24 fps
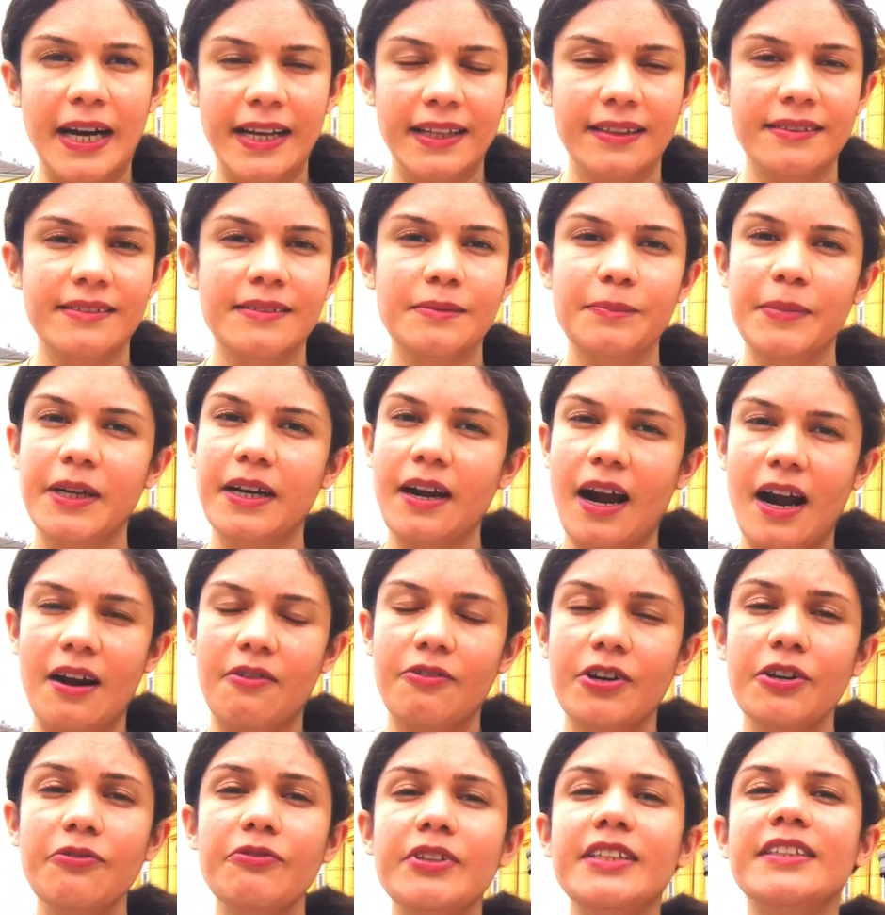miles per
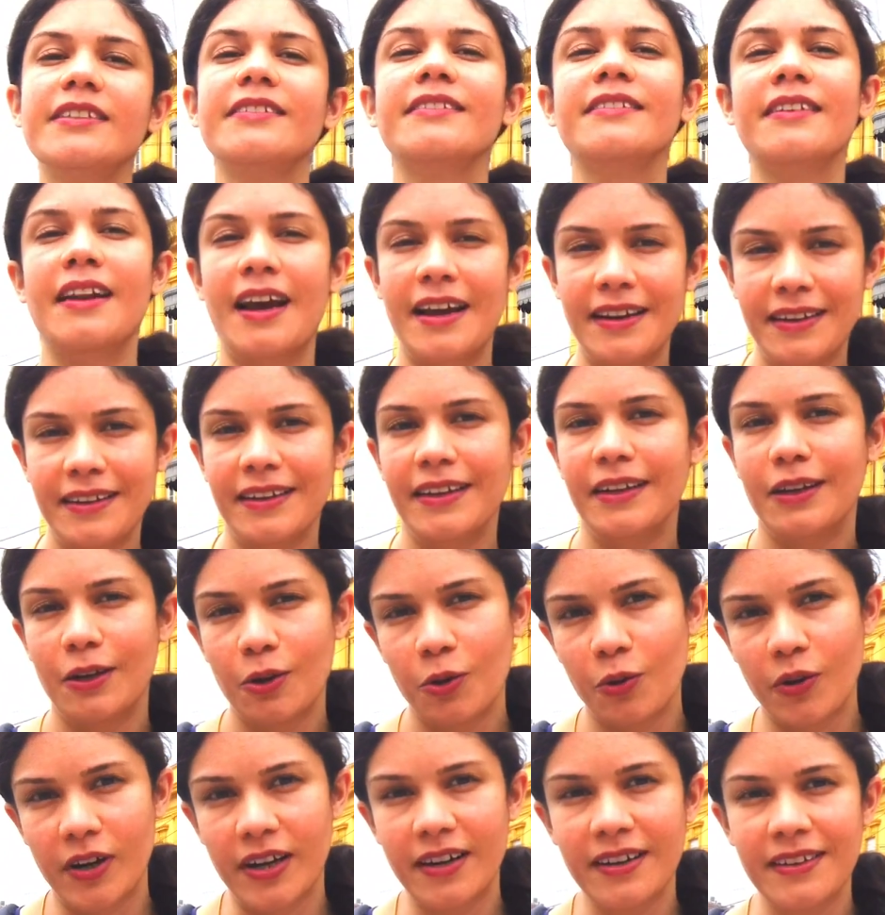hour, which is slightly
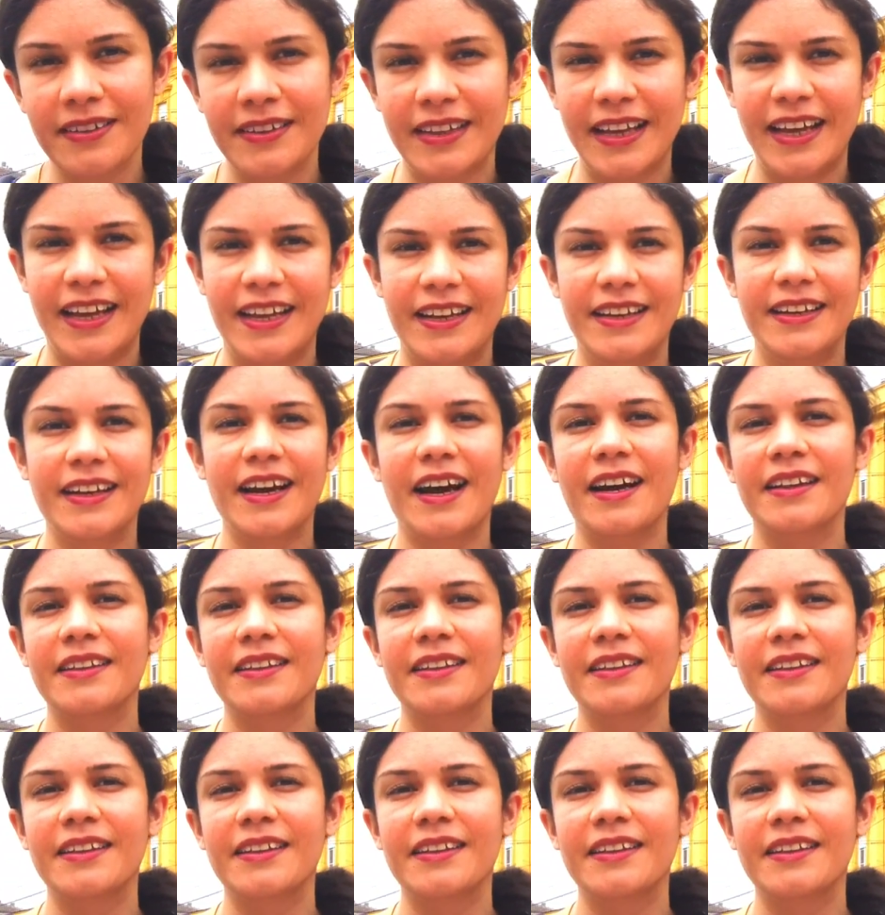lower than